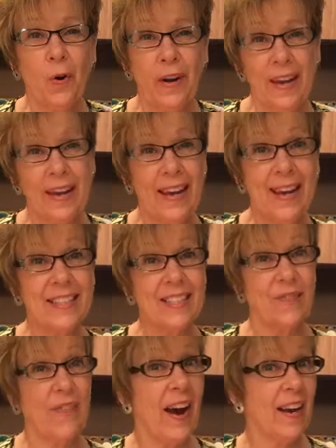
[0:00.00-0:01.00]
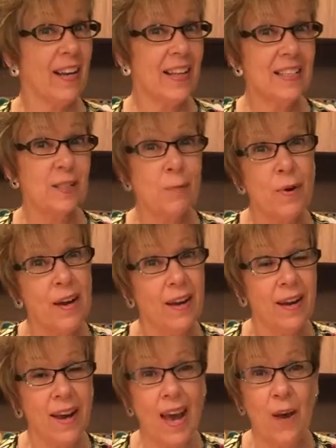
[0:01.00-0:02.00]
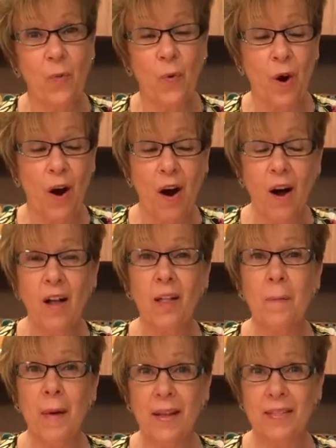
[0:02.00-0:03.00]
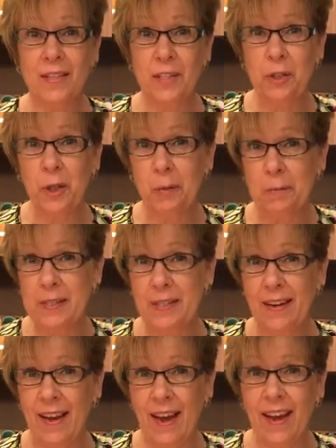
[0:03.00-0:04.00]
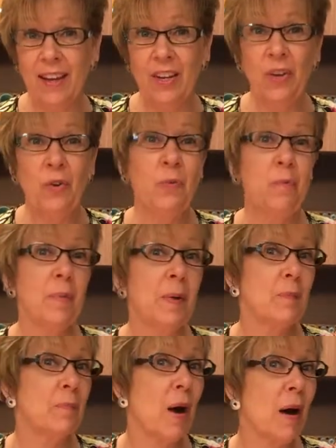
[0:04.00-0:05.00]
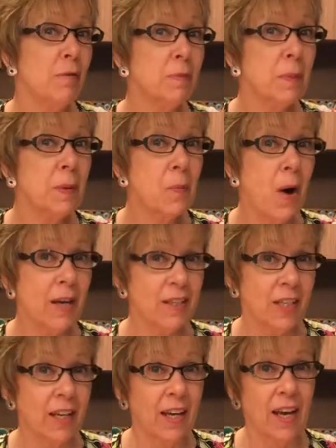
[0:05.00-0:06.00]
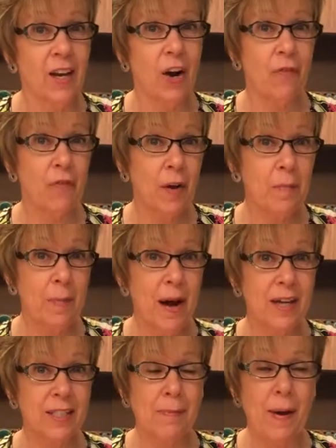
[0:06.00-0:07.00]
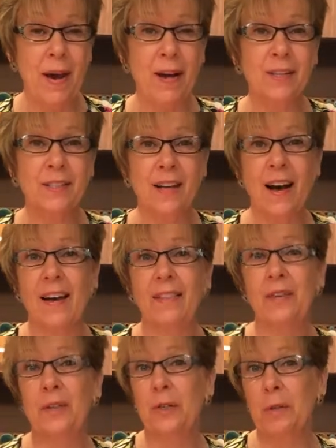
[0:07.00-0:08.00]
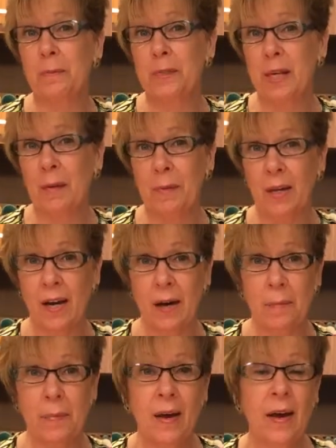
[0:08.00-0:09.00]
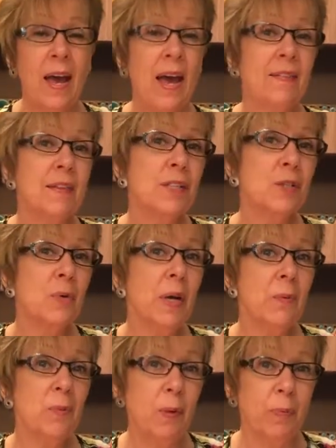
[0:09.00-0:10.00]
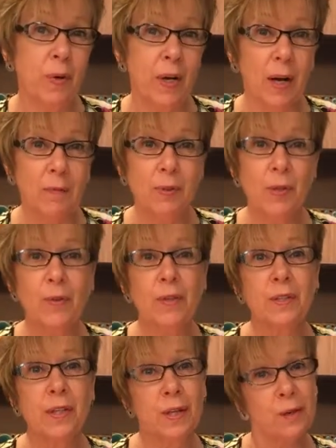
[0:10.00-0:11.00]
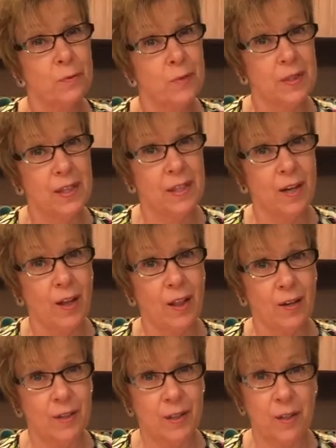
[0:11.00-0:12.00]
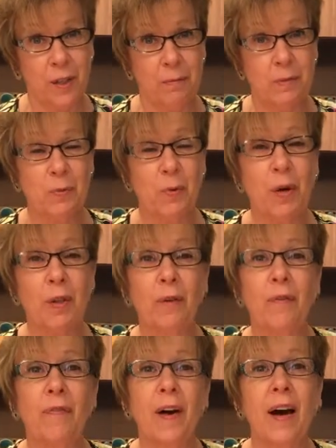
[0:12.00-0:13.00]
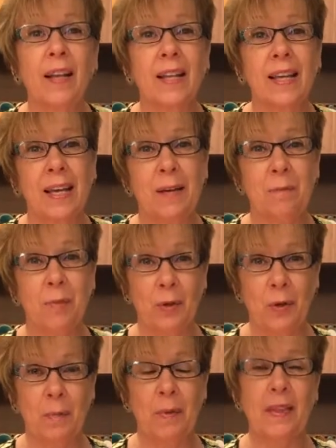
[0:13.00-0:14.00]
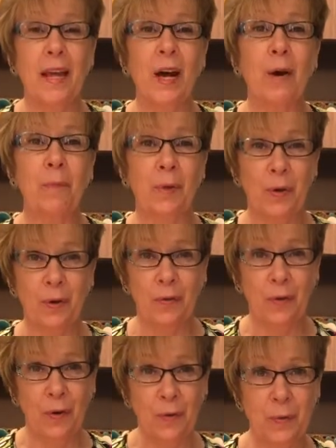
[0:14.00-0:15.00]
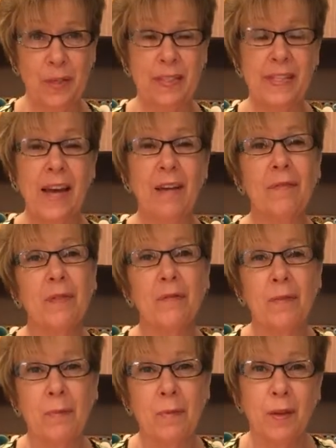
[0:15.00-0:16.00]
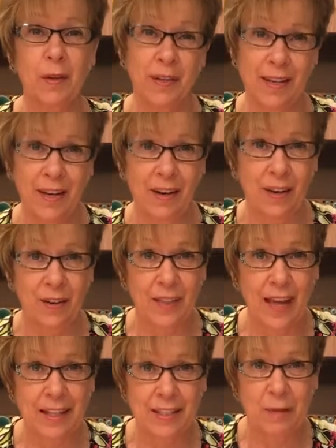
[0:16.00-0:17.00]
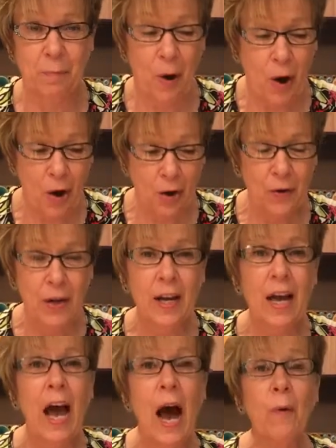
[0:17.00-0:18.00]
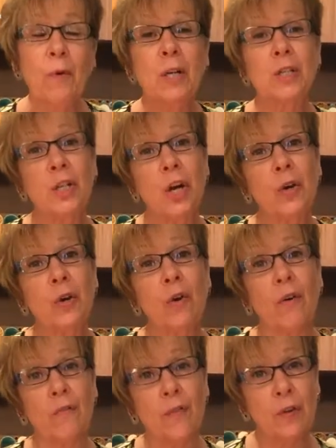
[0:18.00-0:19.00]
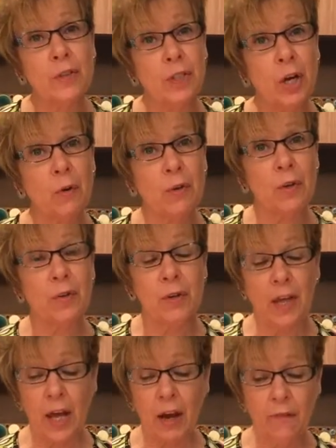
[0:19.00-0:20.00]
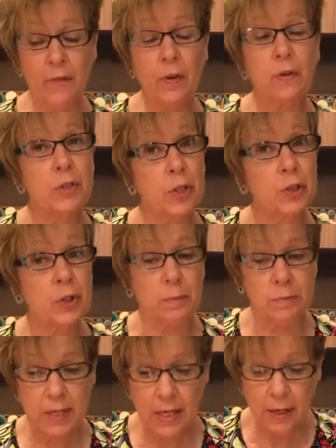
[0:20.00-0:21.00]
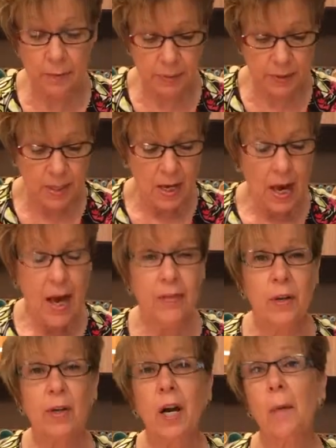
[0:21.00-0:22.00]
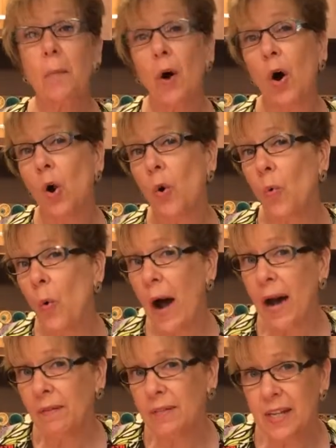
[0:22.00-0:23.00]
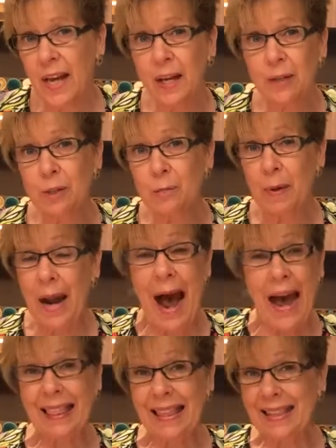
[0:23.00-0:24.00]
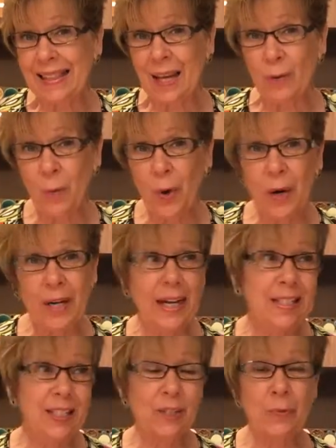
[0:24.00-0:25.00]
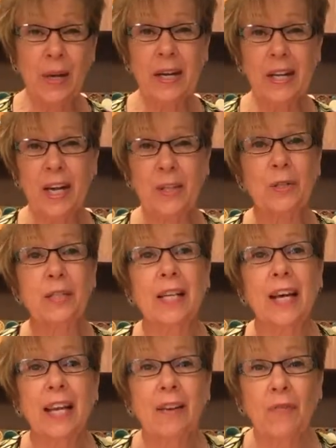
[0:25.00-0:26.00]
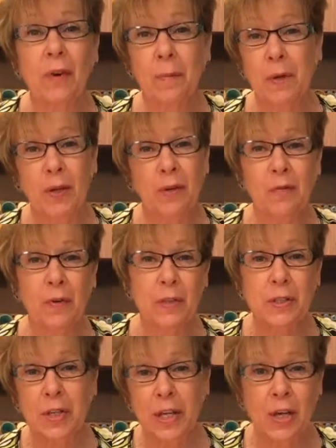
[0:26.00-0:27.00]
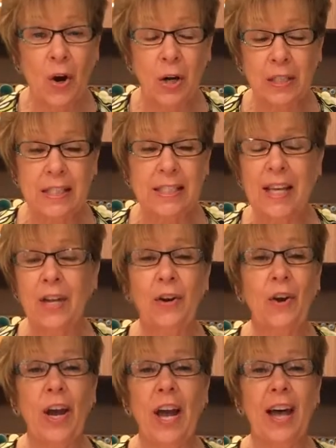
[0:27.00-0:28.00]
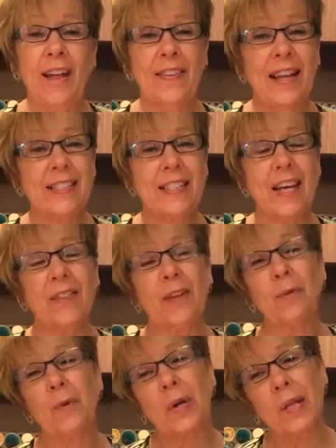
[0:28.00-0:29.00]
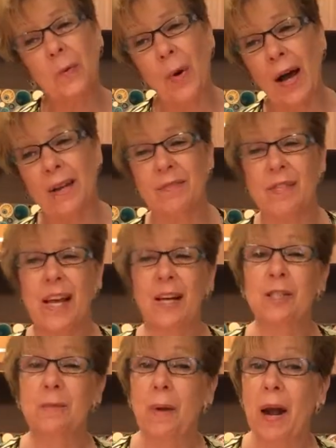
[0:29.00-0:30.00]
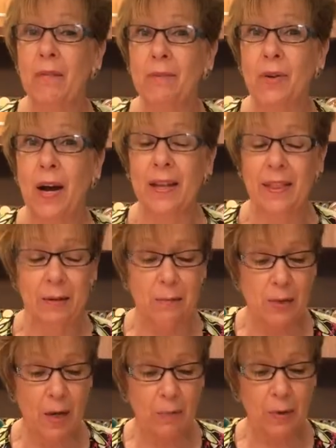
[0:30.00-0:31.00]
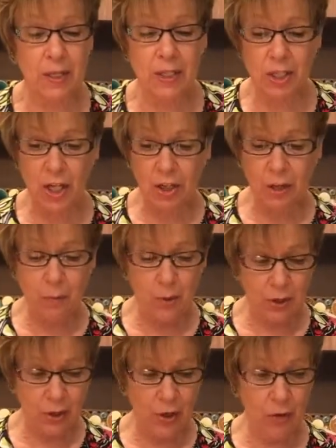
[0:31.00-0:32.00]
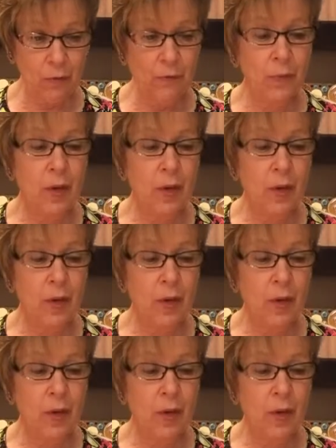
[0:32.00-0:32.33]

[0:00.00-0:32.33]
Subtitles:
Morning, it's finally spring and we're all about the tulips today. You've been probably watching in our front box by our sign, the tulips coming up, and the screen we put up so the deer would need all our tulips. Well, they're finally in bloom and they are beautiful. We saved them from the deer thanks to Paul. I want to share with you today a few tulip tips. There are a couple of old wives' tales, but I think they work. I just read another study from a university garden center, and they said they're really wives' tales, but I've tried them, so I'm going to share them with you.